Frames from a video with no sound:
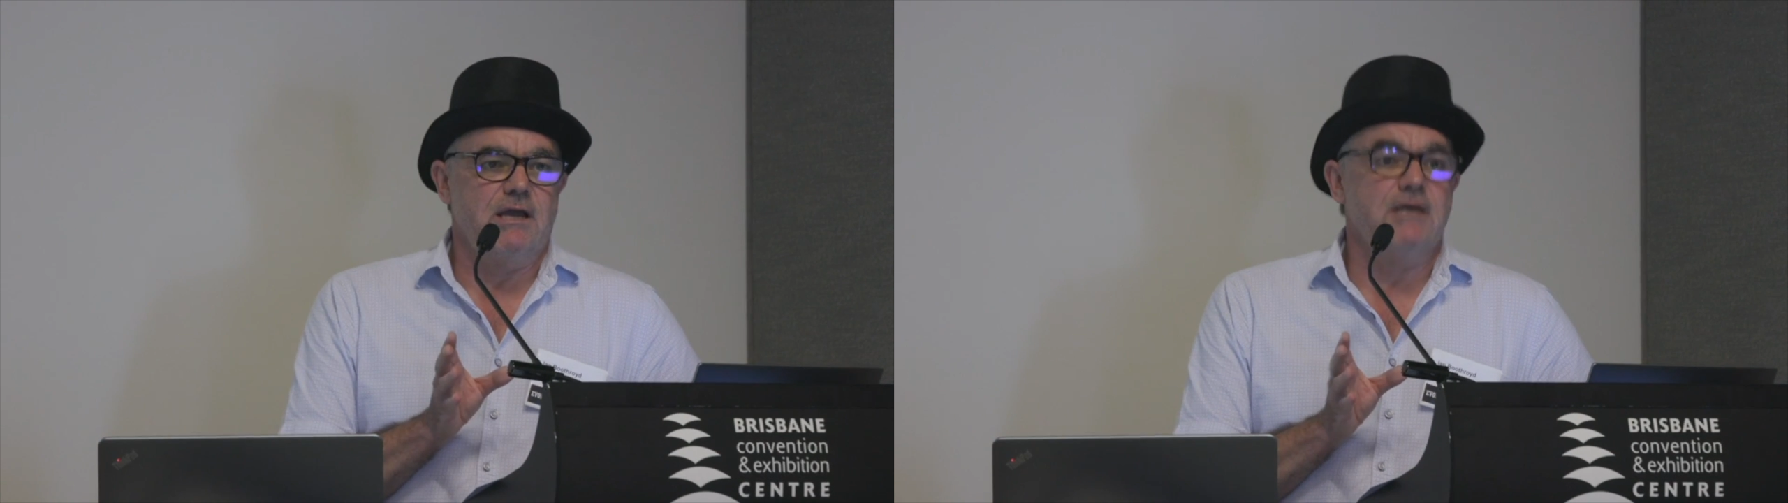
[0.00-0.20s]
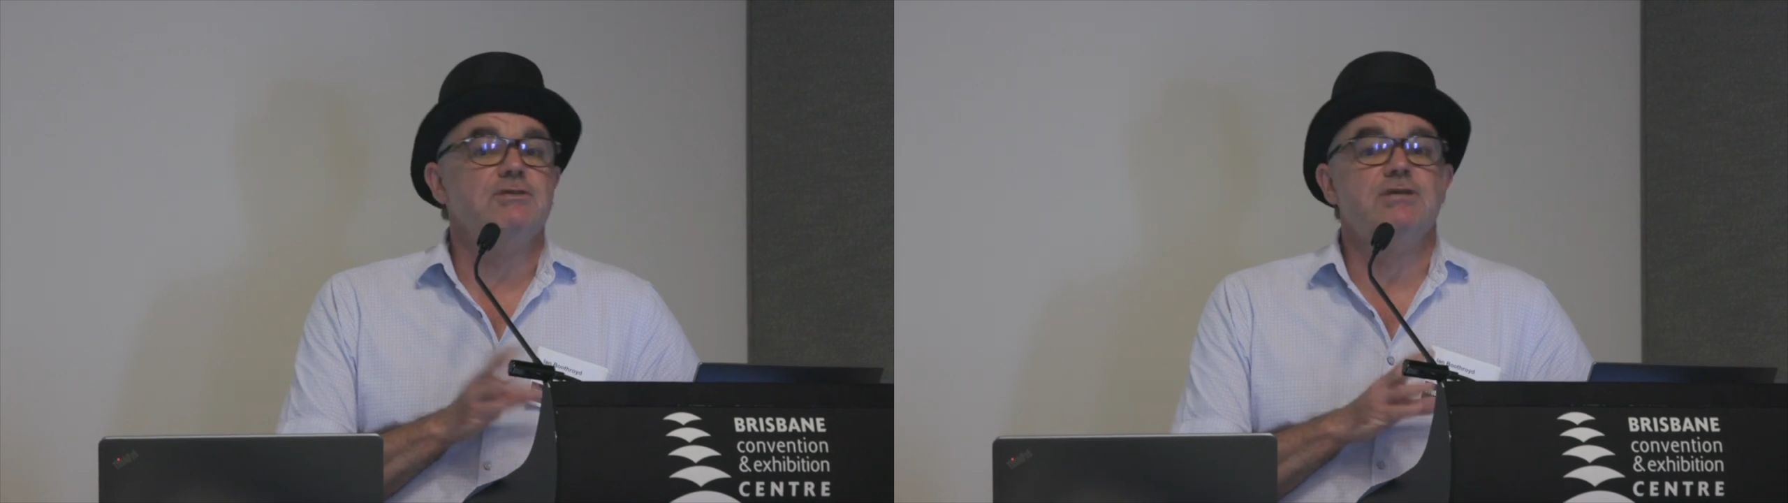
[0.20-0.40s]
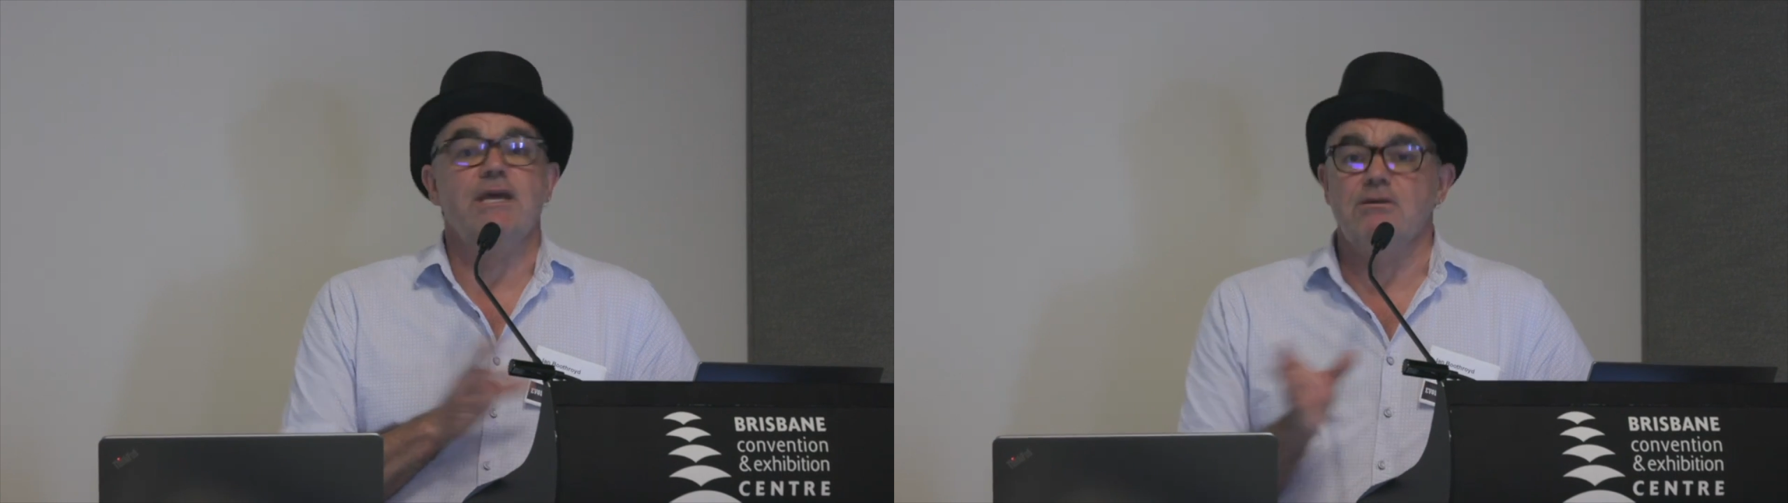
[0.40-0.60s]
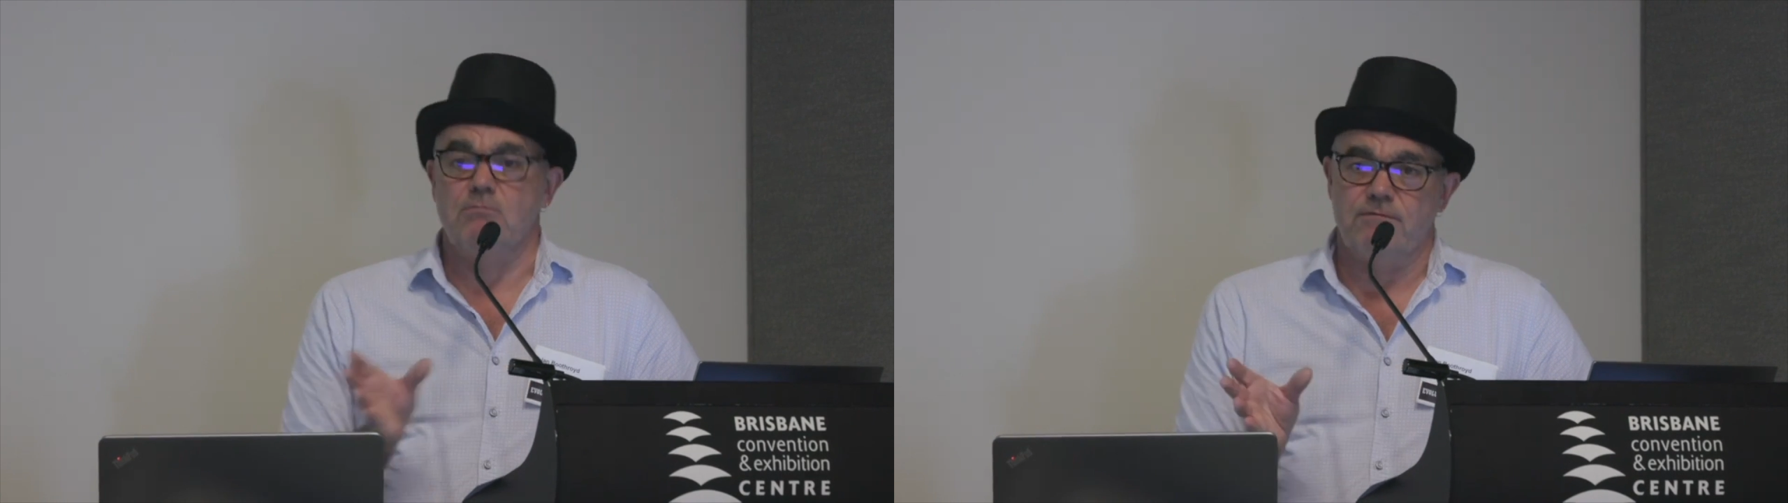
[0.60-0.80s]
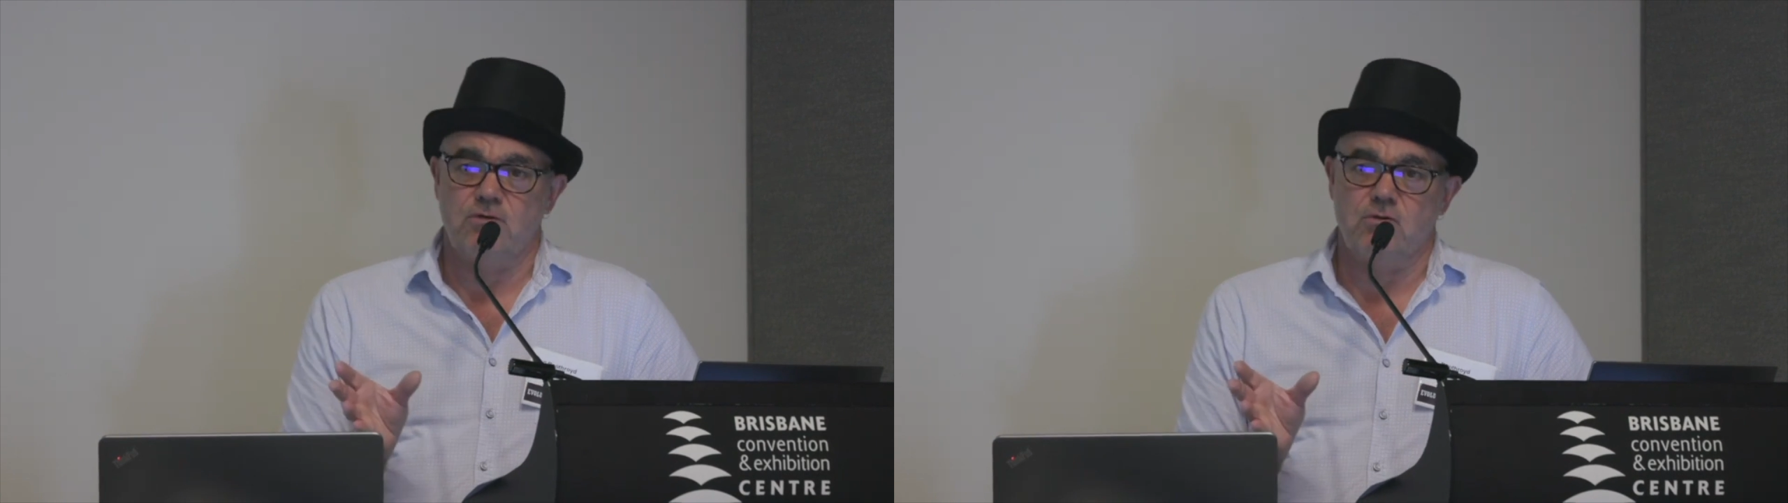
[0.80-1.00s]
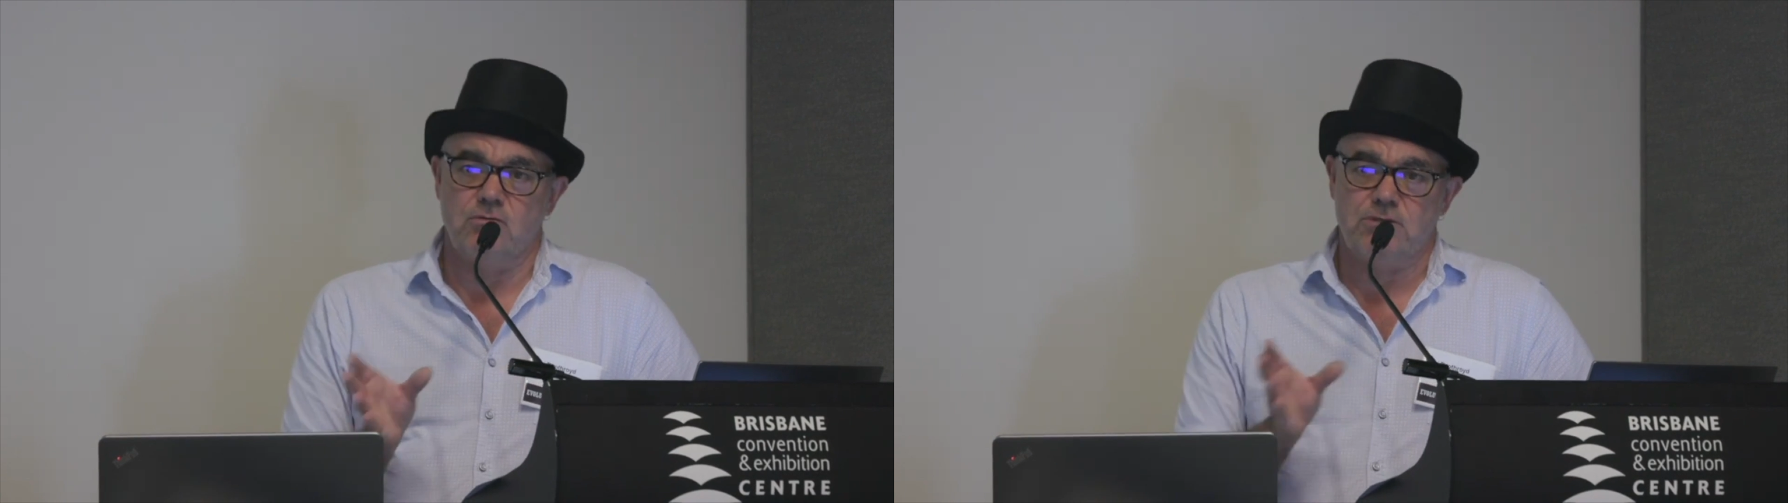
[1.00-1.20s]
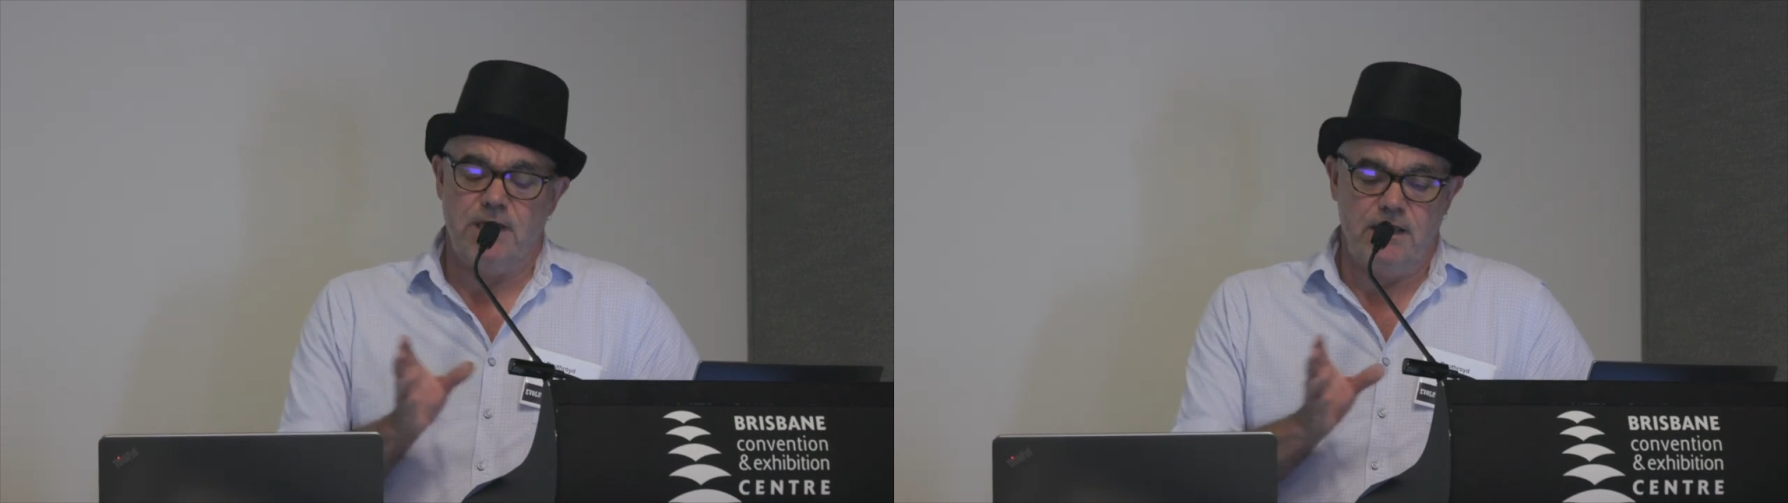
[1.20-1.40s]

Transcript: a continuum, of course,